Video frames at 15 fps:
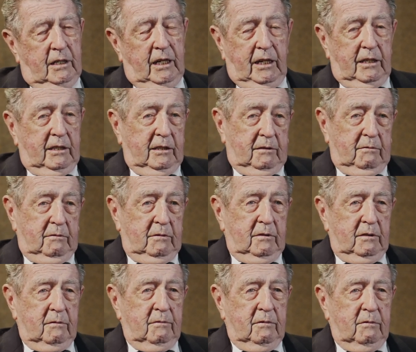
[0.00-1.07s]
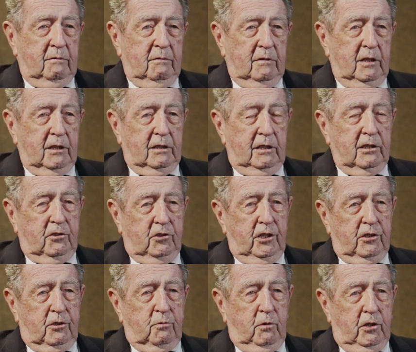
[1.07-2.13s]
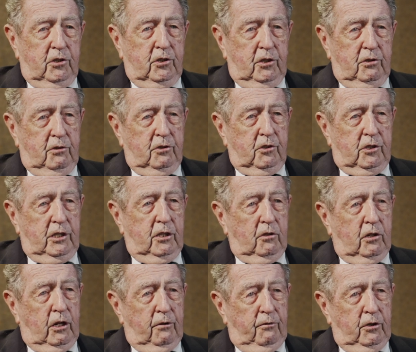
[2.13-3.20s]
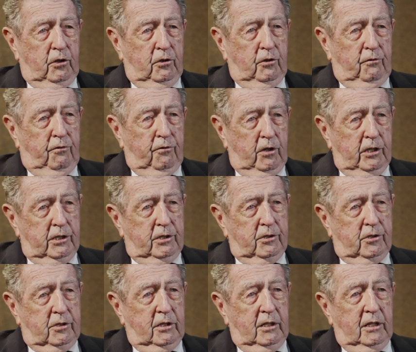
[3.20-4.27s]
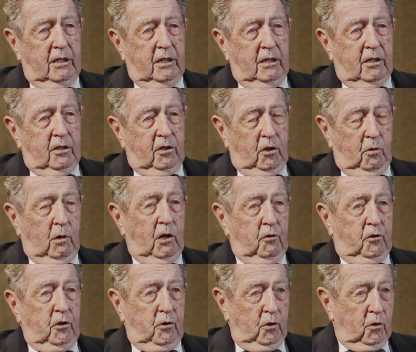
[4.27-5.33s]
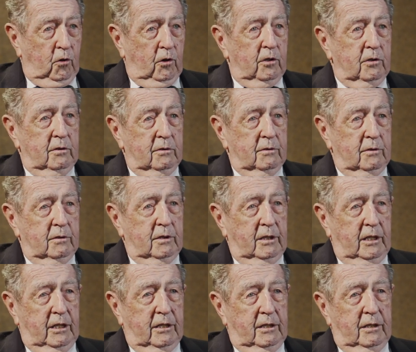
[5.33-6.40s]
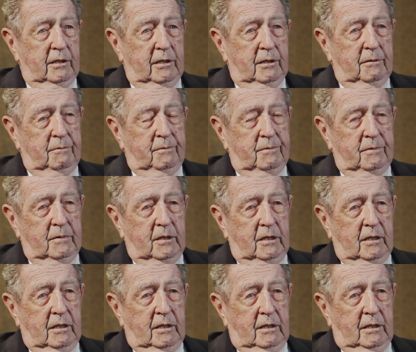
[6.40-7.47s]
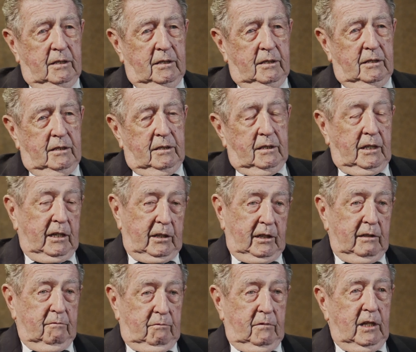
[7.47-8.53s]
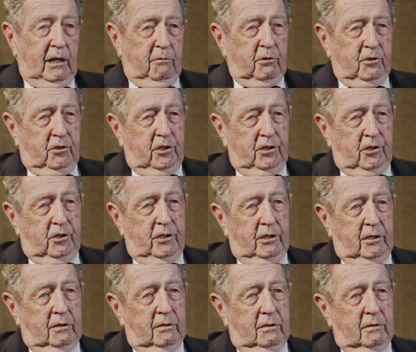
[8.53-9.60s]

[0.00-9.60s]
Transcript: and it it, it just was, you know, to see a lot of your good friends go out the door. And, uh, and that was just it.